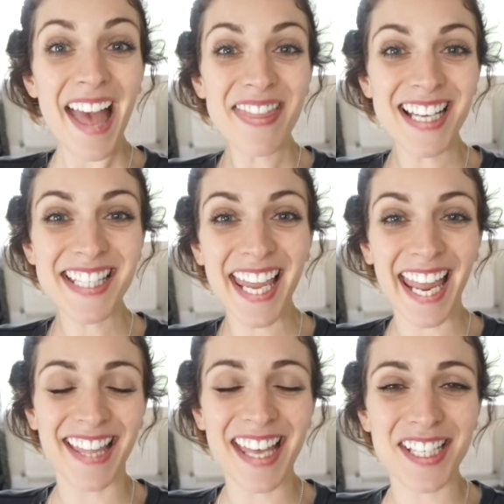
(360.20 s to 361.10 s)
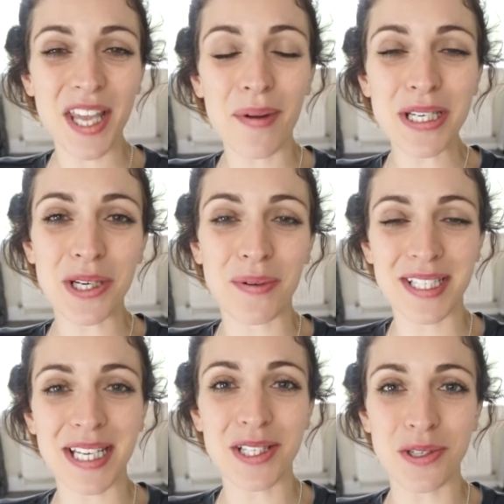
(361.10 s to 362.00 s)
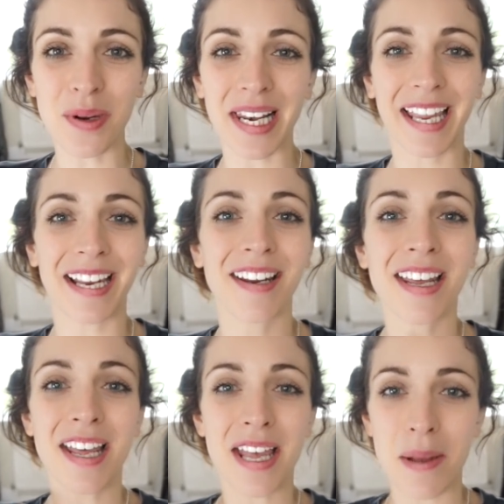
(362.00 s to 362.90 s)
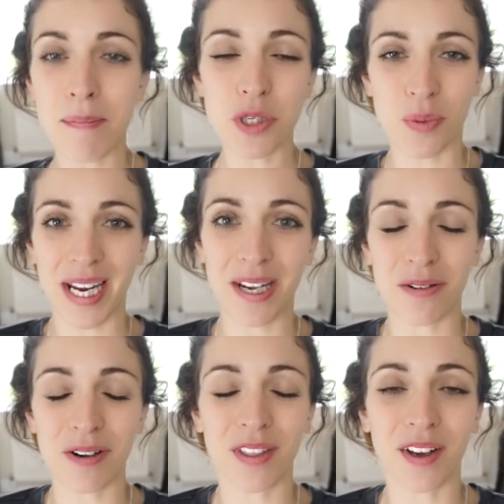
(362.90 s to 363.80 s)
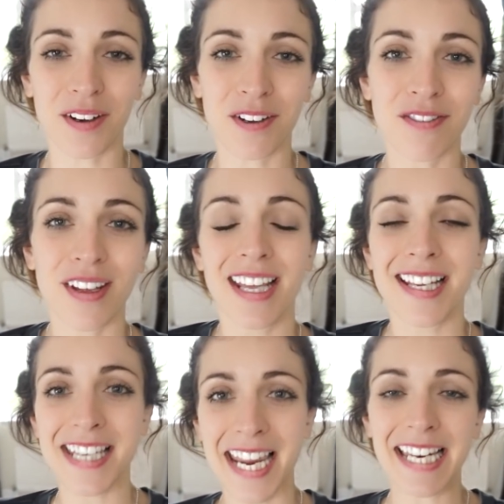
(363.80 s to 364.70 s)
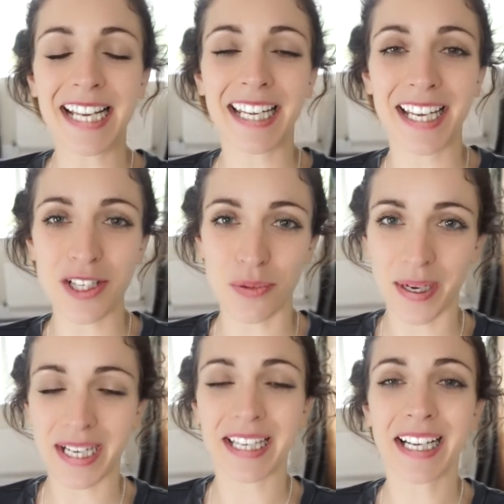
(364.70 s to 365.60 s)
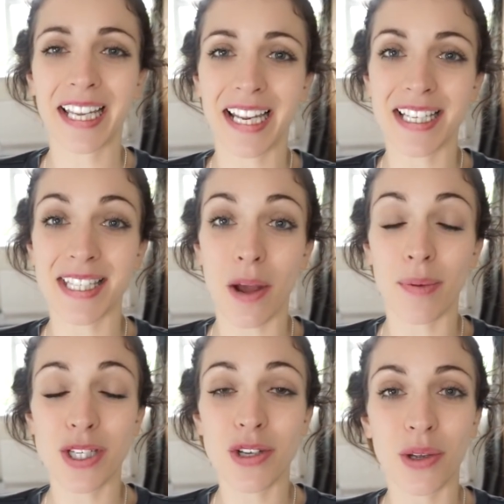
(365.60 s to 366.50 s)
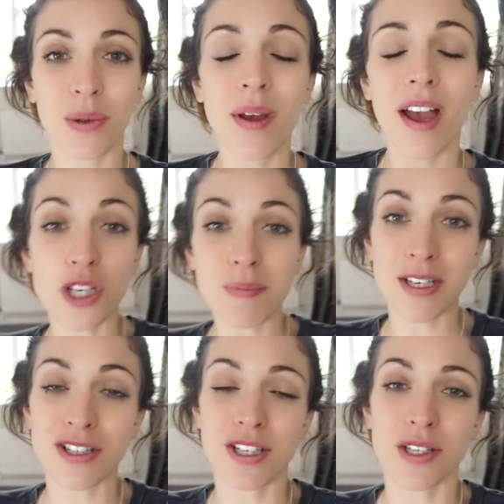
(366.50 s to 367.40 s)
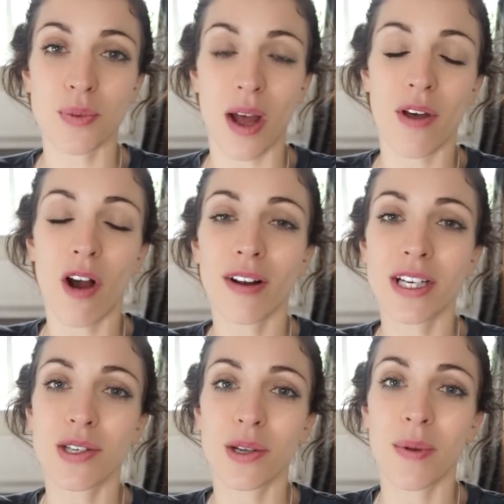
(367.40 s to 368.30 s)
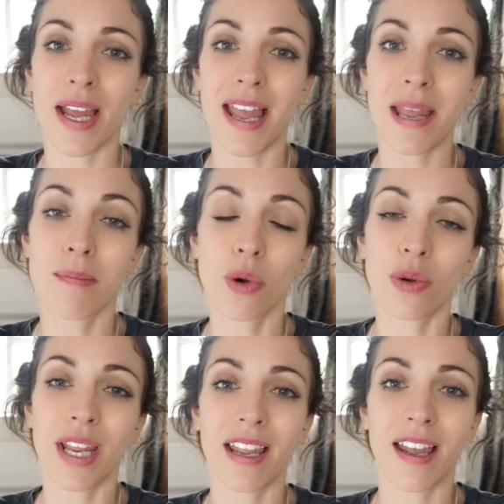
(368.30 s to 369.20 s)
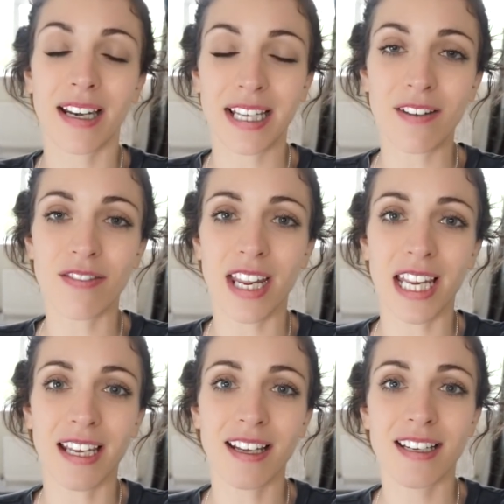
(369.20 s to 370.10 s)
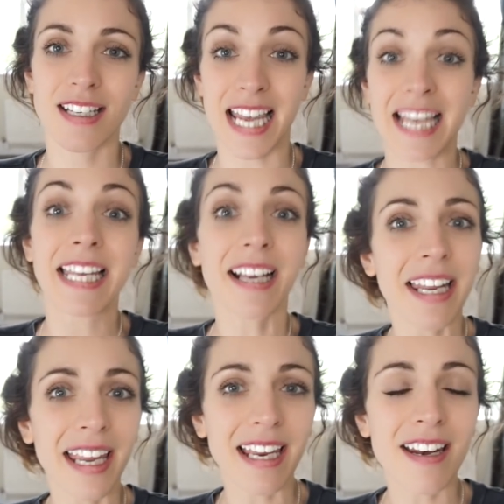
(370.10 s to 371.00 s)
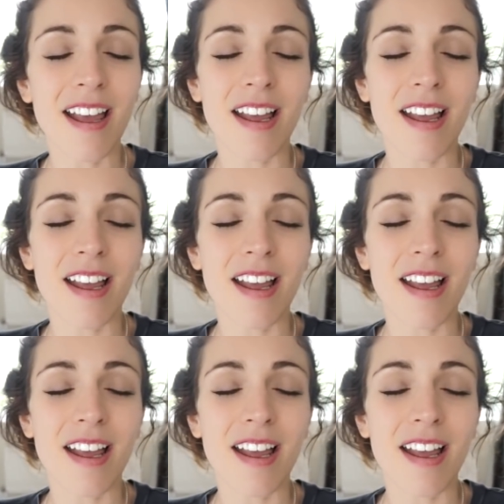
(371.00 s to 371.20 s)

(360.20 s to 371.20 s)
And that's it. That's how I do a seasonal clean in between all of the kind of daily cleans, weekly cleans that we do. I forgot to mention this as well, that I do a morning and evening daily clean.